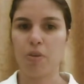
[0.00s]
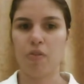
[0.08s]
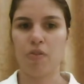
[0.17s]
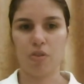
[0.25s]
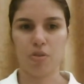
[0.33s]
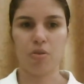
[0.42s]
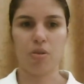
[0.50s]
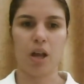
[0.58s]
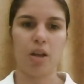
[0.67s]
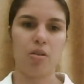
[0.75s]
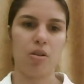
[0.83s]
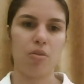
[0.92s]
You feel
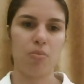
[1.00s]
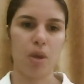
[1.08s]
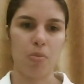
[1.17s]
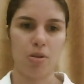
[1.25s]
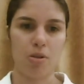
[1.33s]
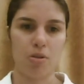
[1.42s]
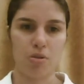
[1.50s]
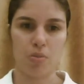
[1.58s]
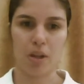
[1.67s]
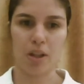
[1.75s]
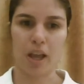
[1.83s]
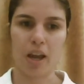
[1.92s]
like you can maybe do it a
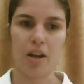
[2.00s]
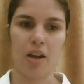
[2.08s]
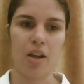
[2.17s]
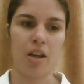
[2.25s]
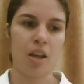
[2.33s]
bit later.